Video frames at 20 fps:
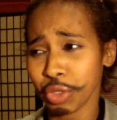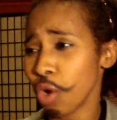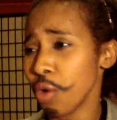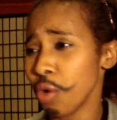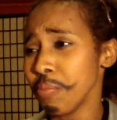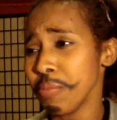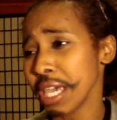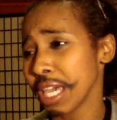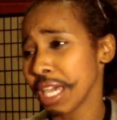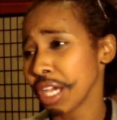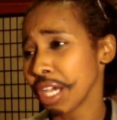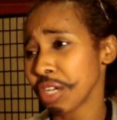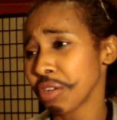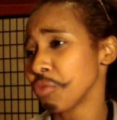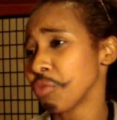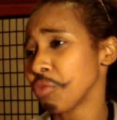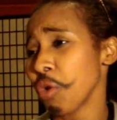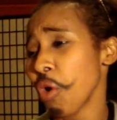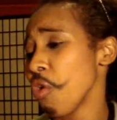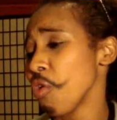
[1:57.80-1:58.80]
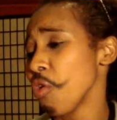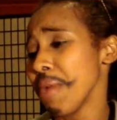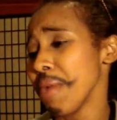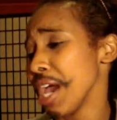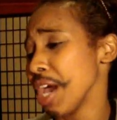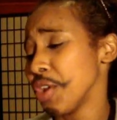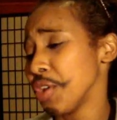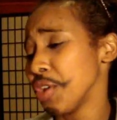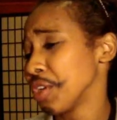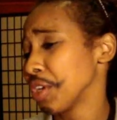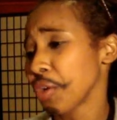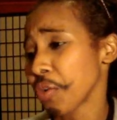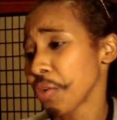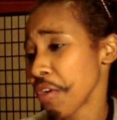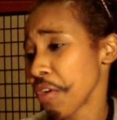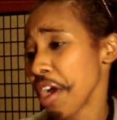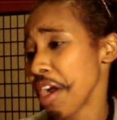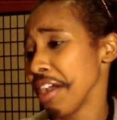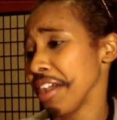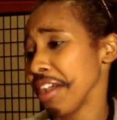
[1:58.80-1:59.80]
Don't make a grown man
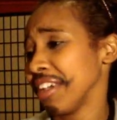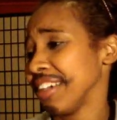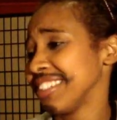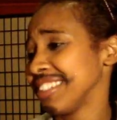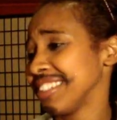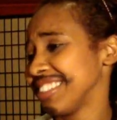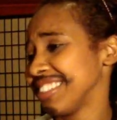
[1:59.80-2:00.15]
cry.